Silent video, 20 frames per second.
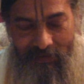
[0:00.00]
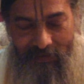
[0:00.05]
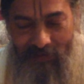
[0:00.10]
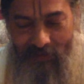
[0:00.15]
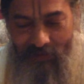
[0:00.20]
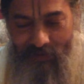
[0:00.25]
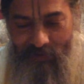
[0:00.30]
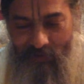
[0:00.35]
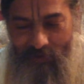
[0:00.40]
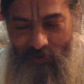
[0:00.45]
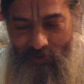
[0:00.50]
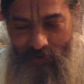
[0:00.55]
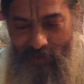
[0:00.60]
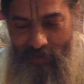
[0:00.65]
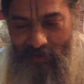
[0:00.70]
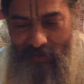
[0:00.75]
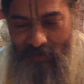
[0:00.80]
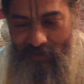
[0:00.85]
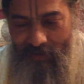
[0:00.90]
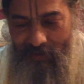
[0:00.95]
So
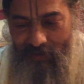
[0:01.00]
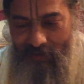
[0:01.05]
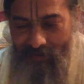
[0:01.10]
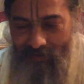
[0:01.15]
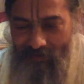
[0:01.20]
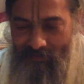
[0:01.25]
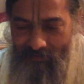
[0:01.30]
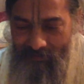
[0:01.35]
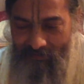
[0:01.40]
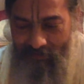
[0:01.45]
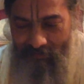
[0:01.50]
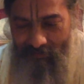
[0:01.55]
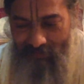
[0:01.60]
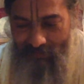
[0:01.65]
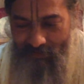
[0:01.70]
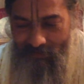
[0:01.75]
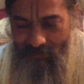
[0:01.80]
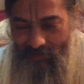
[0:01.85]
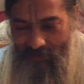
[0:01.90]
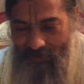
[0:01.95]
kirtan,
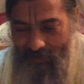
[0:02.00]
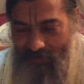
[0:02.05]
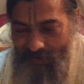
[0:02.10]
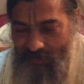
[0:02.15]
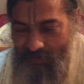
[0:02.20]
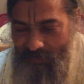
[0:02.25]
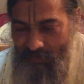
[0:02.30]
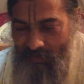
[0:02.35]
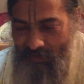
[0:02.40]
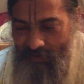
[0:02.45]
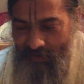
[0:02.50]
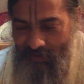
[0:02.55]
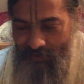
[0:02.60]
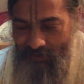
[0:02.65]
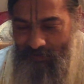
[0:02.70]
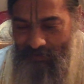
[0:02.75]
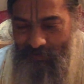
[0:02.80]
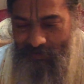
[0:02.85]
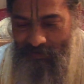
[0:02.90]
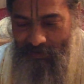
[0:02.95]
very simple,
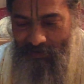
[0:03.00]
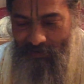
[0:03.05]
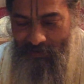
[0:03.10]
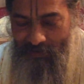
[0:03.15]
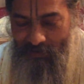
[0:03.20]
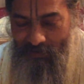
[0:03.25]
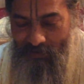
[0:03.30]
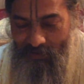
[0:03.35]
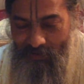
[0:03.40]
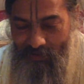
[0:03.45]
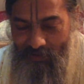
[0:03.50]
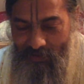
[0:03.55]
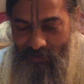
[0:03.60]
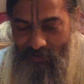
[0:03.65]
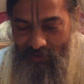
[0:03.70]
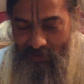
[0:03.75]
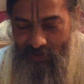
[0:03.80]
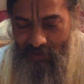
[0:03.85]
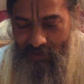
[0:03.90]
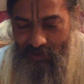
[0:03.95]
anybody can do. So he
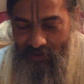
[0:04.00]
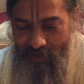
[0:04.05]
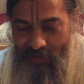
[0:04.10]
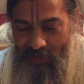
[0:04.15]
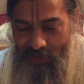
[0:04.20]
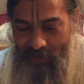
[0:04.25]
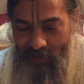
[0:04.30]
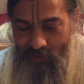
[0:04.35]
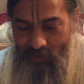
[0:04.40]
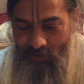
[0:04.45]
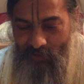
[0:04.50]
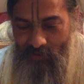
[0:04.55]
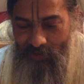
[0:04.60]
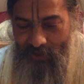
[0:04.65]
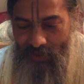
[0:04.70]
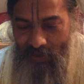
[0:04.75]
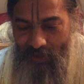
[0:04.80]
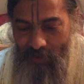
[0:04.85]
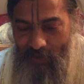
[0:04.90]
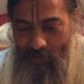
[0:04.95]
said, Janaika
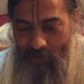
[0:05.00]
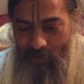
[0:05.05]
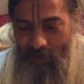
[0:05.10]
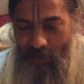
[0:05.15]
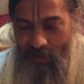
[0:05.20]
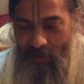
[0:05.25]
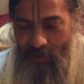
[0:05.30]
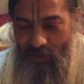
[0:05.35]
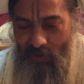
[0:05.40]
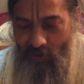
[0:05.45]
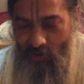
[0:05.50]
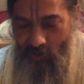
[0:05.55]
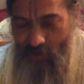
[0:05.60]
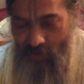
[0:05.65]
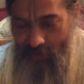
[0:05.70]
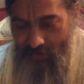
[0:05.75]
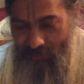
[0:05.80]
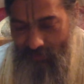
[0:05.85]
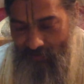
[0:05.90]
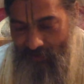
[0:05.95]
Vishaya Apar
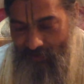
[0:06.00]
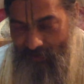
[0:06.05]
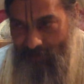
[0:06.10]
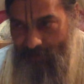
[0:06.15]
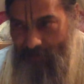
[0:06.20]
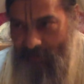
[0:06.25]
Karunamaya.